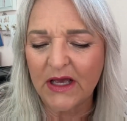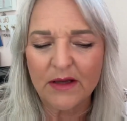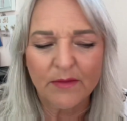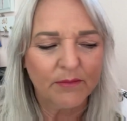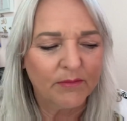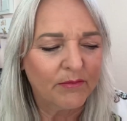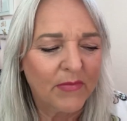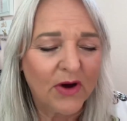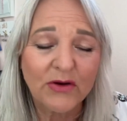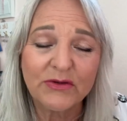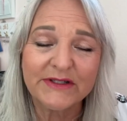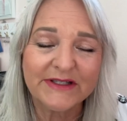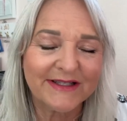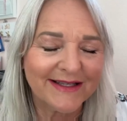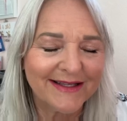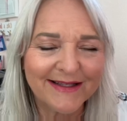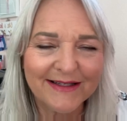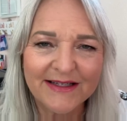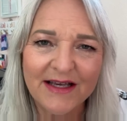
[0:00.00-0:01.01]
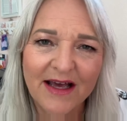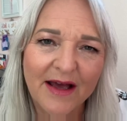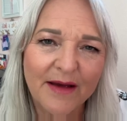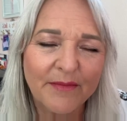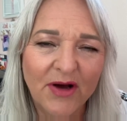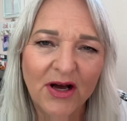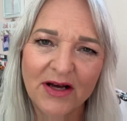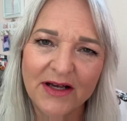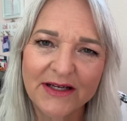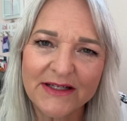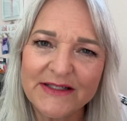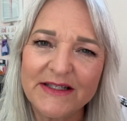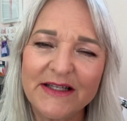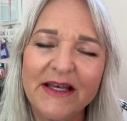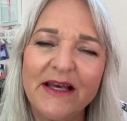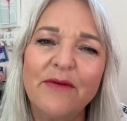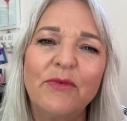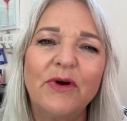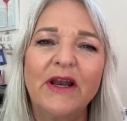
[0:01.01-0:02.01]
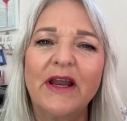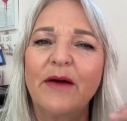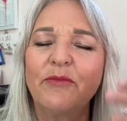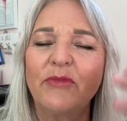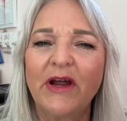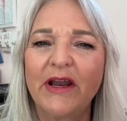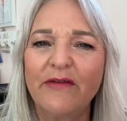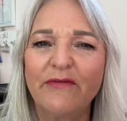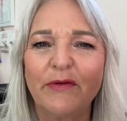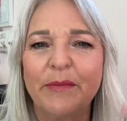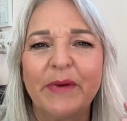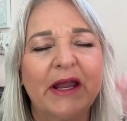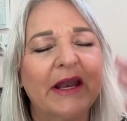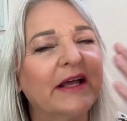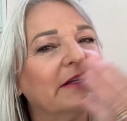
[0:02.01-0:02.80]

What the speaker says: Most of the time, honestly, when I'm ready for bed,